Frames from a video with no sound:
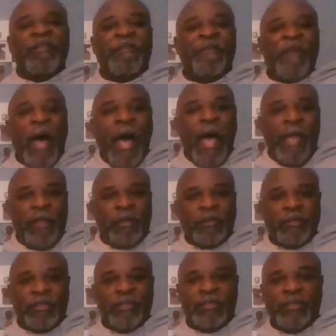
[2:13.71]
the
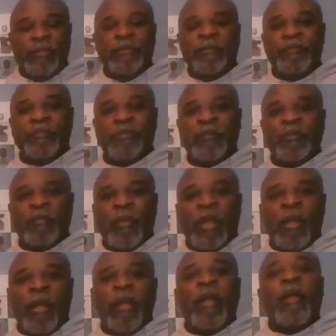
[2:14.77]
files
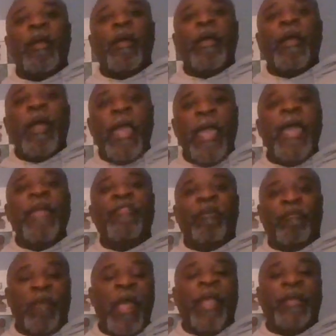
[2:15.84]
and the
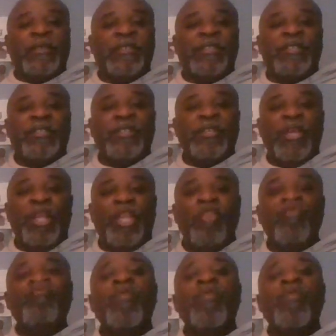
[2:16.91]
ranks, you